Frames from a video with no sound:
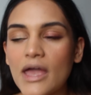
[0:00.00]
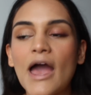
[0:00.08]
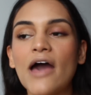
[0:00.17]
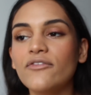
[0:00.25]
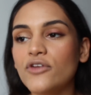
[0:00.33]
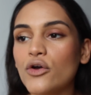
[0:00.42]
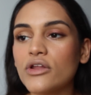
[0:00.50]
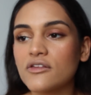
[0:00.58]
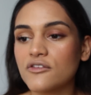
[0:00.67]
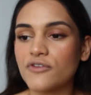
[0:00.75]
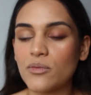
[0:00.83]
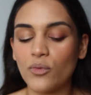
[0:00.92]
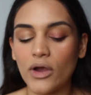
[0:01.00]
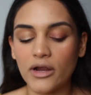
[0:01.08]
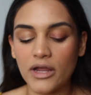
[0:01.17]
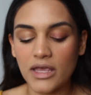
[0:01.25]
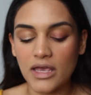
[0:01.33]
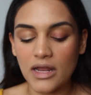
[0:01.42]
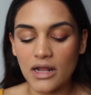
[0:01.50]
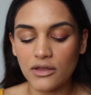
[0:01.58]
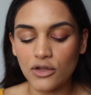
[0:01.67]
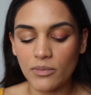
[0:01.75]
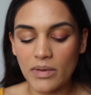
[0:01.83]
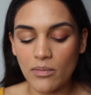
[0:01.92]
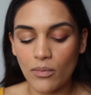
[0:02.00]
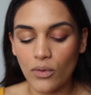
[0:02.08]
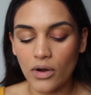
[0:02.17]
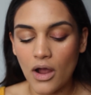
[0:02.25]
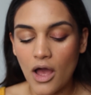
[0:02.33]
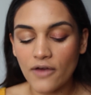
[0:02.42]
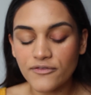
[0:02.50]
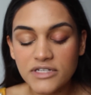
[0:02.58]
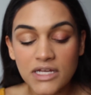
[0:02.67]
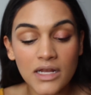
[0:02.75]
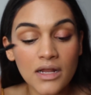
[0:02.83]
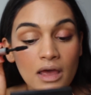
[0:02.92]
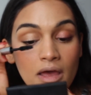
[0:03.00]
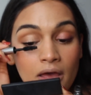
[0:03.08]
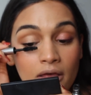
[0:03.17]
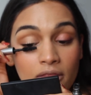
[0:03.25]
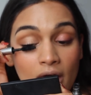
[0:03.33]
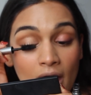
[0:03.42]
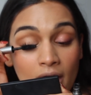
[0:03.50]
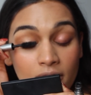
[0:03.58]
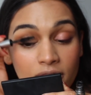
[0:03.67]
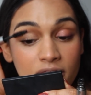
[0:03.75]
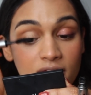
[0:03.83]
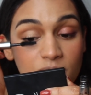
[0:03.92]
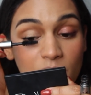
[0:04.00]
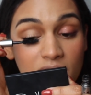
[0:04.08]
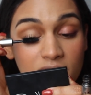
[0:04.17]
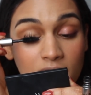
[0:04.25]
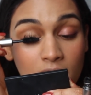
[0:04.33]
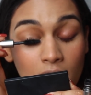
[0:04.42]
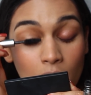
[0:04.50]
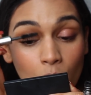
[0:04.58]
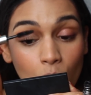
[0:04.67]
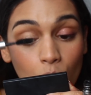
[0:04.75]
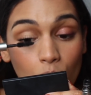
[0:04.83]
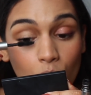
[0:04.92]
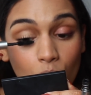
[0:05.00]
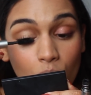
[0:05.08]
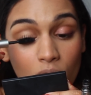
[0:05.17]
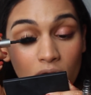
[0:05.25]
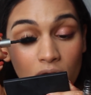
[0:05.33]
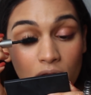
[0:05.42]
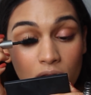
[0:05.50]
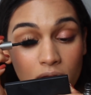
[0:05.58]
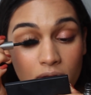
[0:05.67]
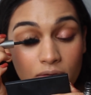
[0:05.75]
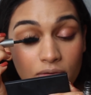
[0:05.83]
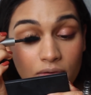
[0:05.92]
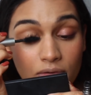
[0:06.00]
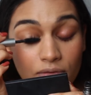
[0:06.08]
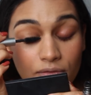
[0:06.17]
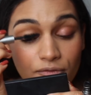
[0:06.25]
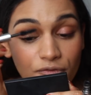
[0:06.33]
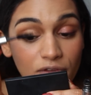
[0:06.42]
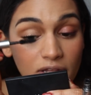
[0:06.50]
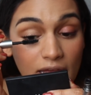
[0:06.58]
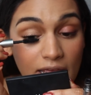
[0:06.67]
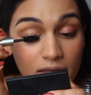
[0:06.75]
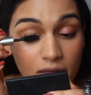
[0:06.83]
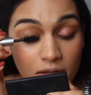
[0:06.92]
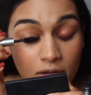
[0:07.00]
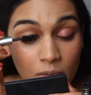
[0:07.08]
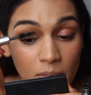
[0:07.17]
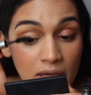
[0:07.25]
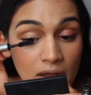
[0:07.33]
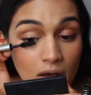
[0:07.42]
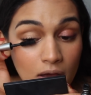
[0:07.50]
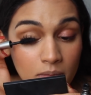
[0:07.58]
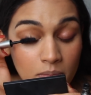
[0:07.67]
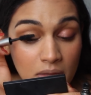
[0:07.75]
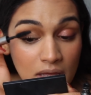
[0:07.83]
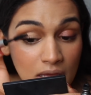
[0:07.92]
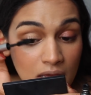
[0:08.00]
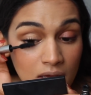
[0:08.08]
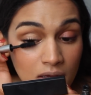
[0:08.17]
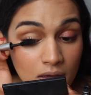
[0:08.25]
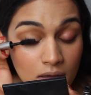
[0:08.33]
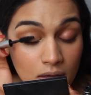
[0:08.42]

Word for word: I have noticed from wearing it a little bit more often that this mascara will flake a little bit on me.